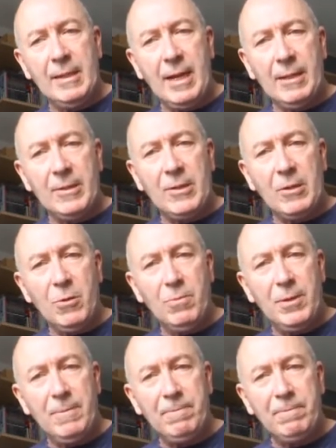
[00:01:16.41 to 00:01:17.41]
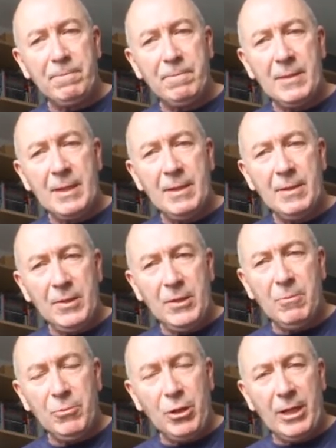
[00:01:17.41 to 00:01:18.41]
telescope, the
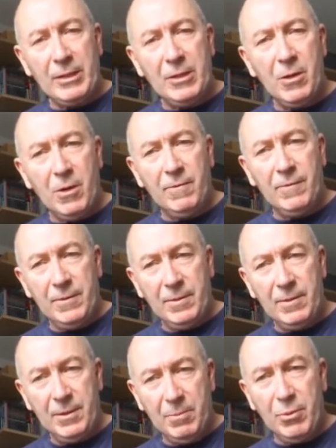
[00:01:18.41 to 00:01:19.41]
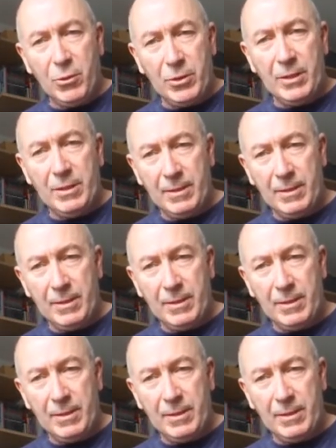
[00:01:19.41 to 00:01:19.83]
subject of the book.